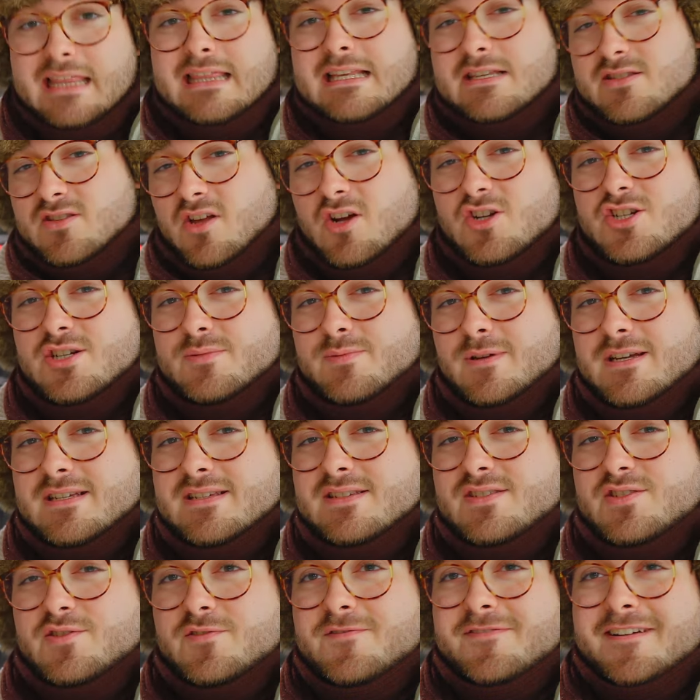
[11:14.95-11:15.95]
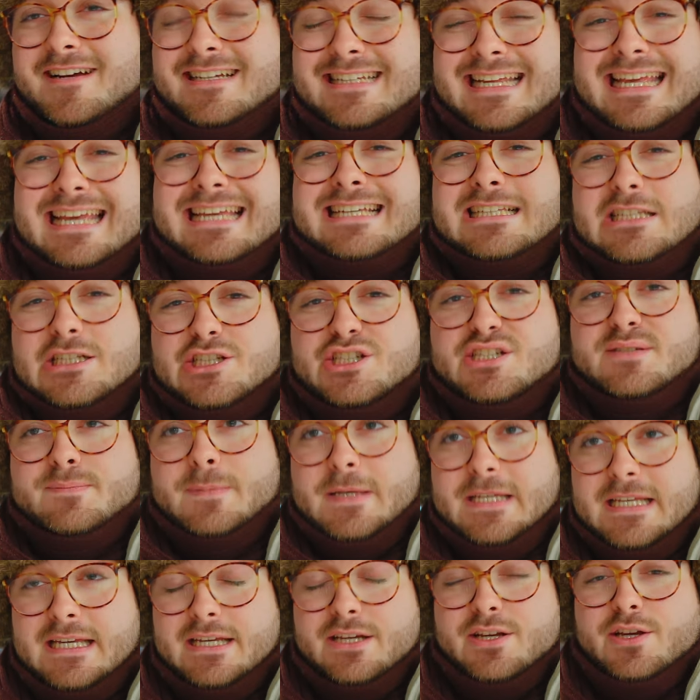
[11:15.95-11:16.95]
In these larger places, you'll find
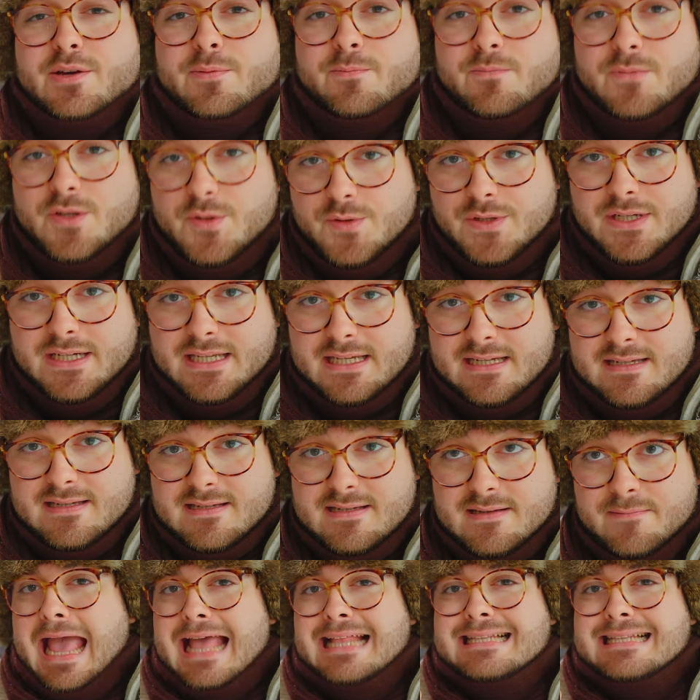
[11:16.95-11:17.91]
English-speaking communities.